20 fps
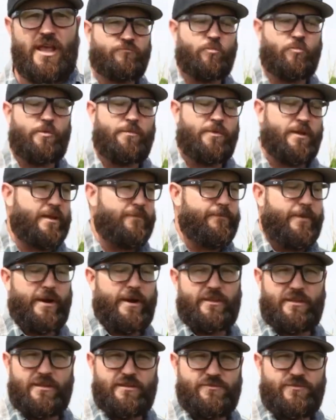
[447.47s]
We've been
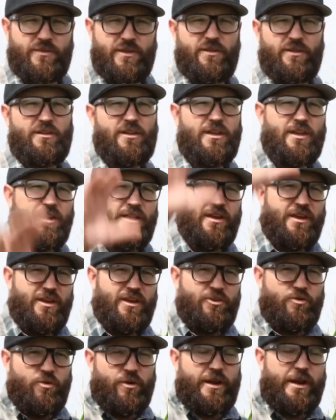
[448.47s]
comparing this field to our